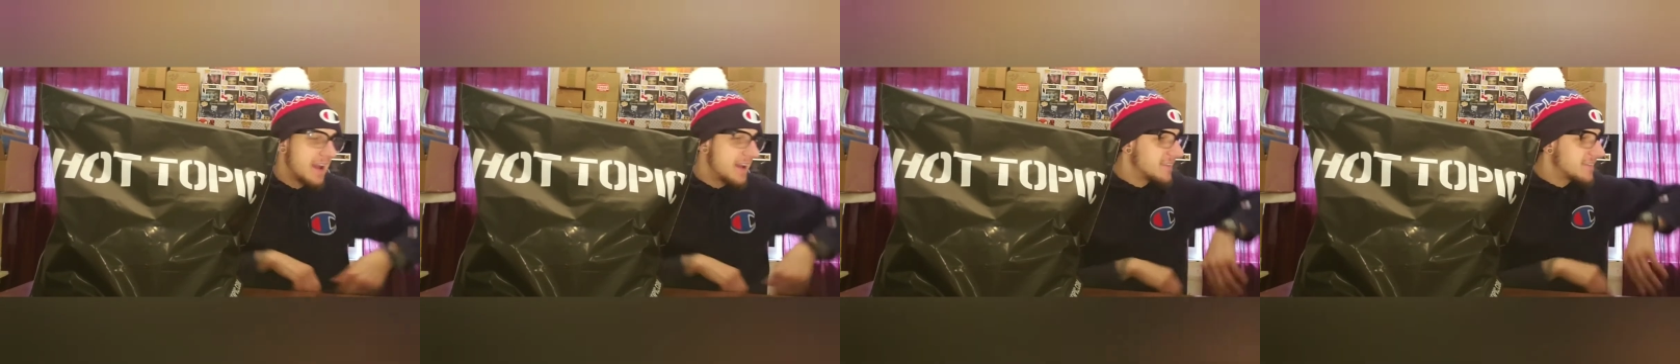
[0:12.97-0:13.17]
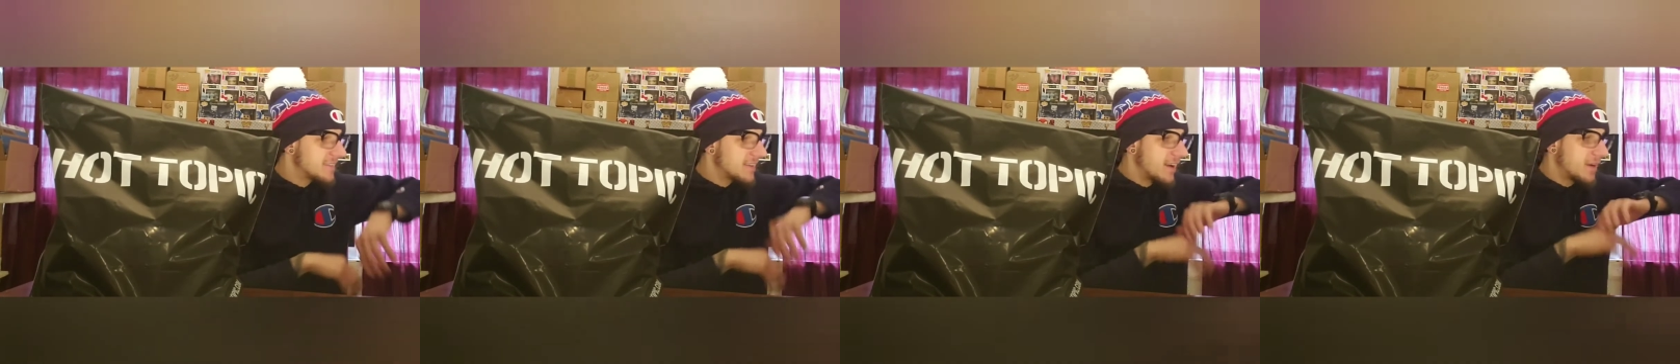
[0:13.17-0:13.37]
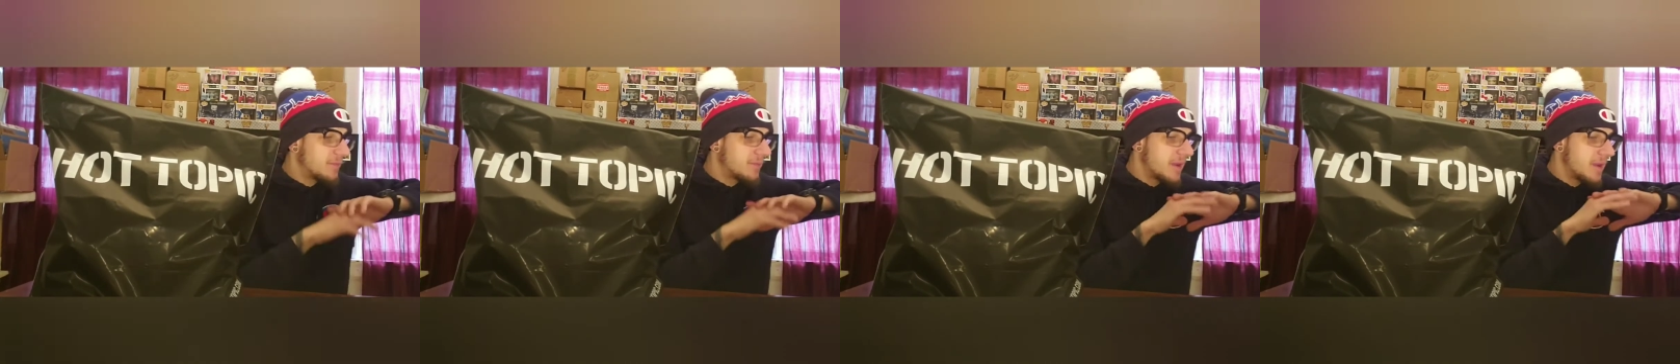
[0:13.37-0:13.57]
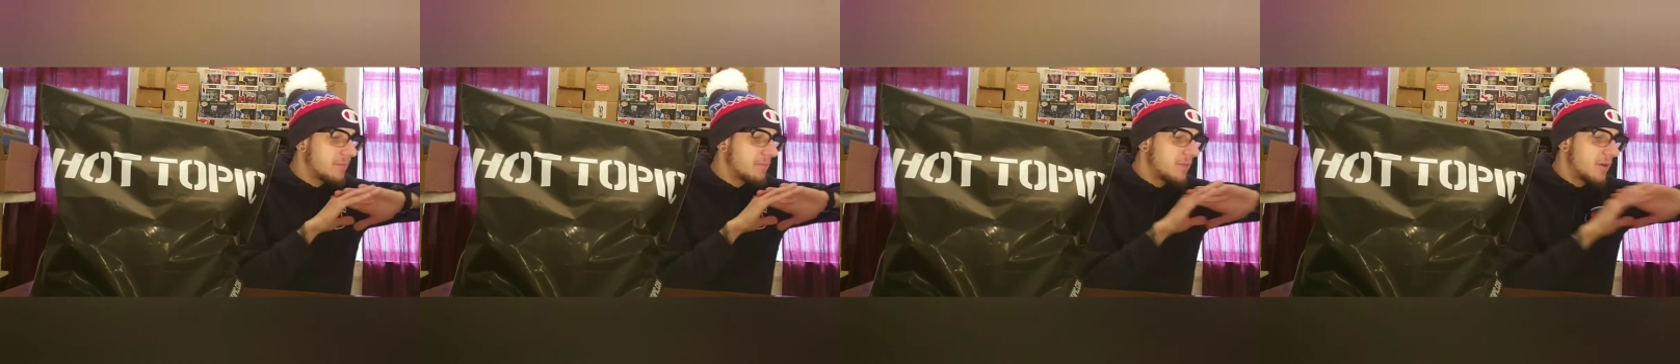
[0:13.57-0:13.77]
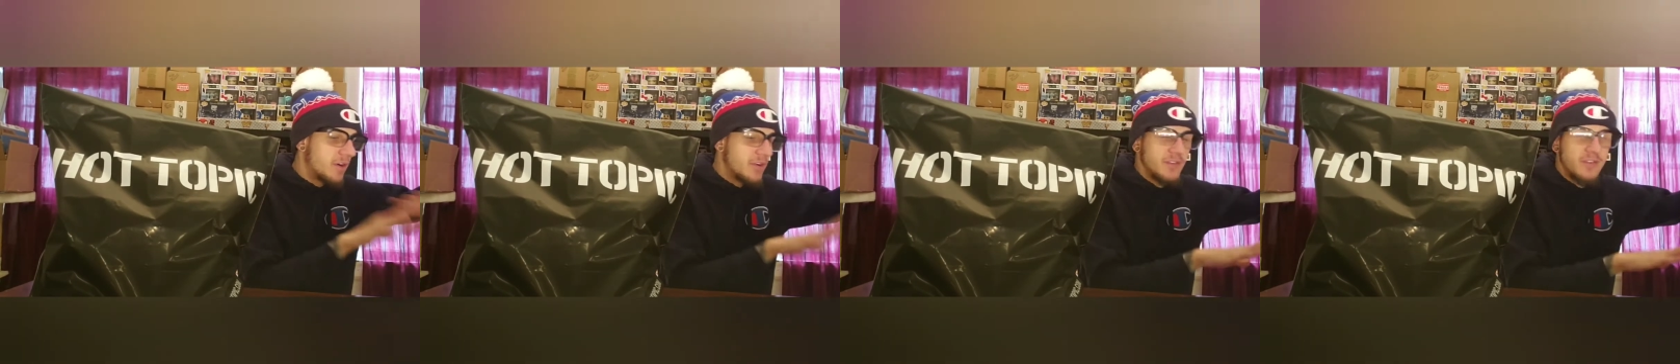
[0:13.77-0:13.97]
I stopped at
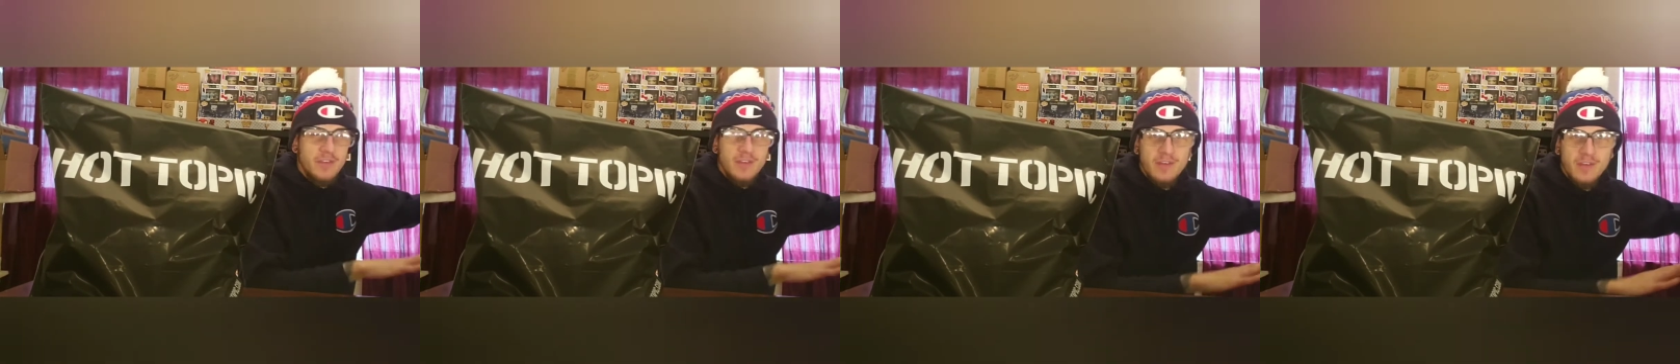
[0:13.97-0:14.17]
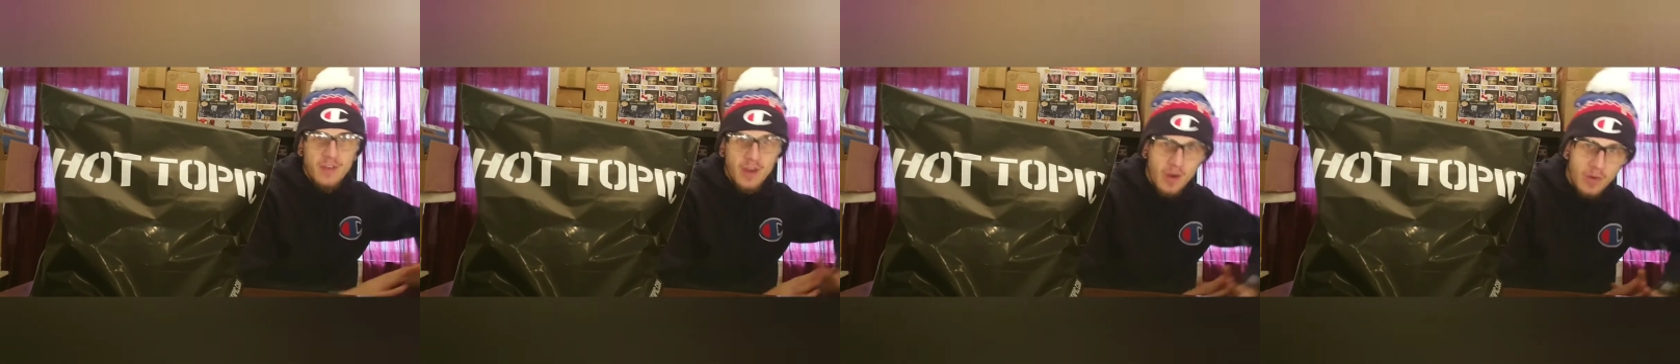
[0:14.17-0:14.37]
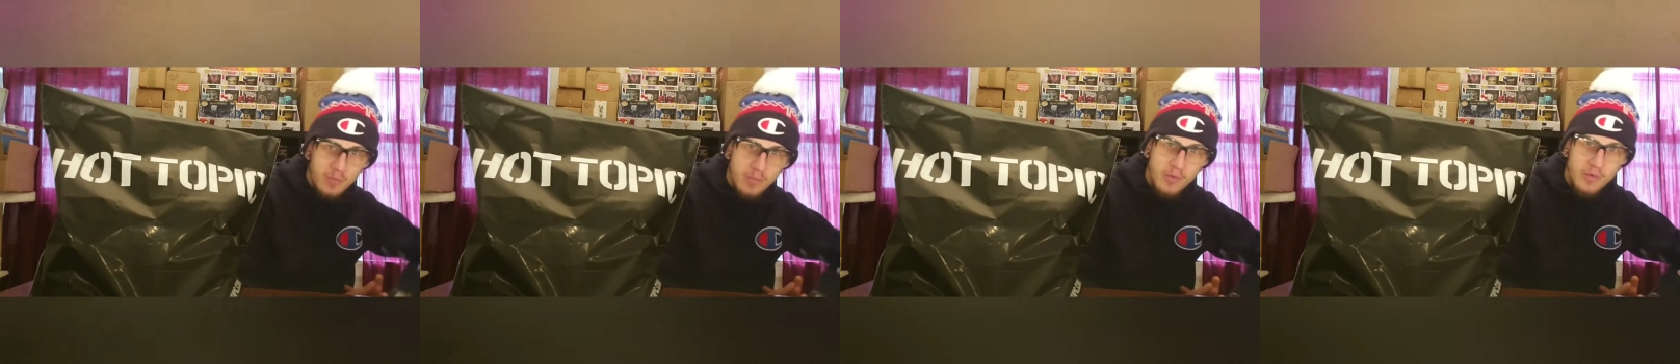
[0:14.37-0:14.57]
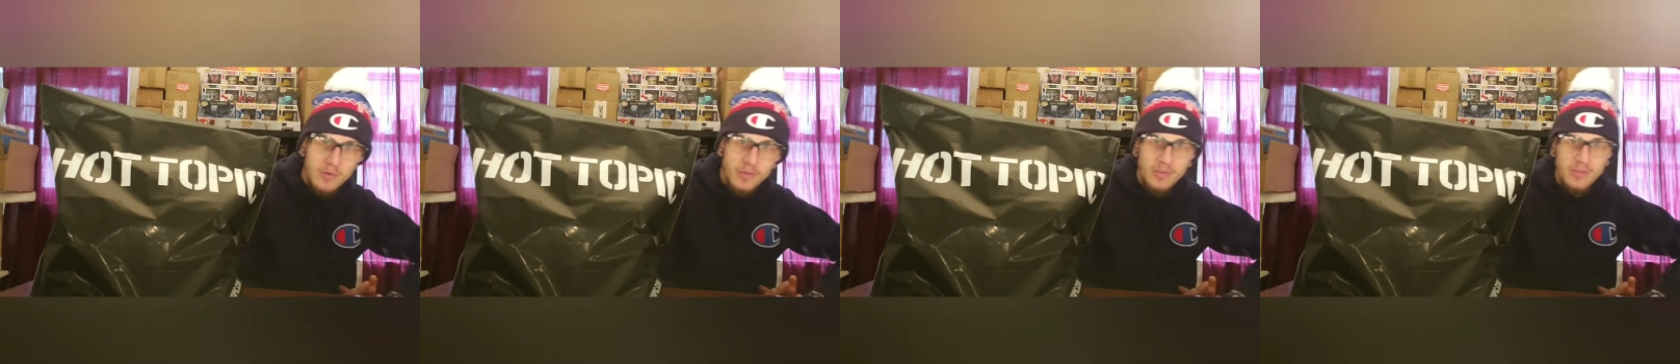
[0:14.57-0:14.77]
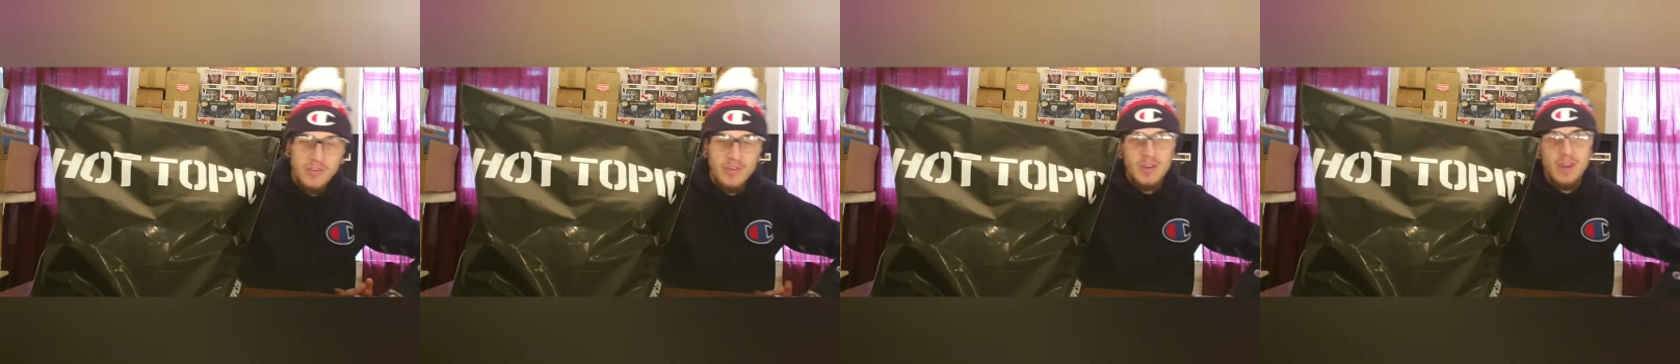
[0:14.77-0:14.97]
Barnes &
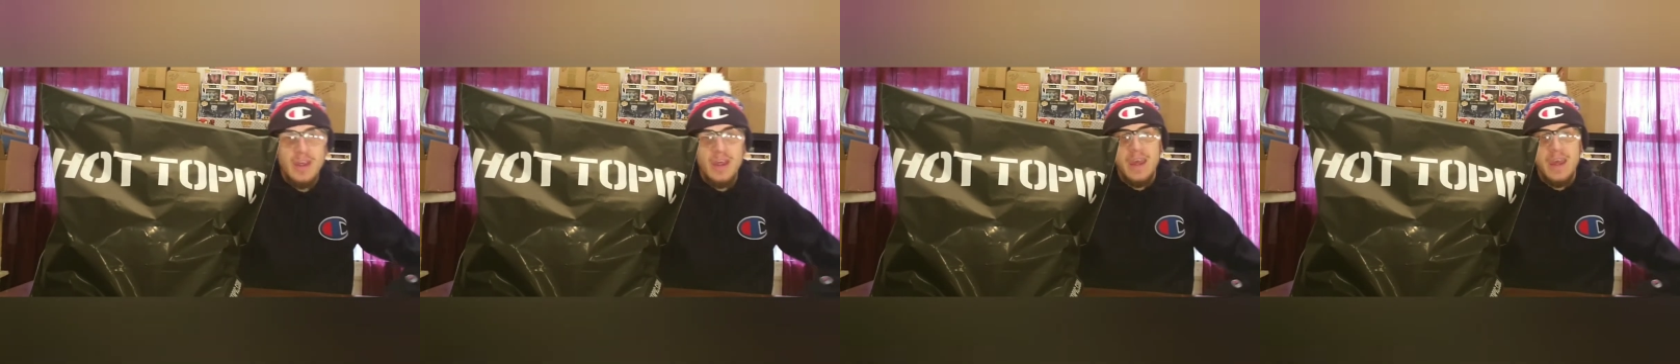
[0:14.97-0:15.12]
Nobles,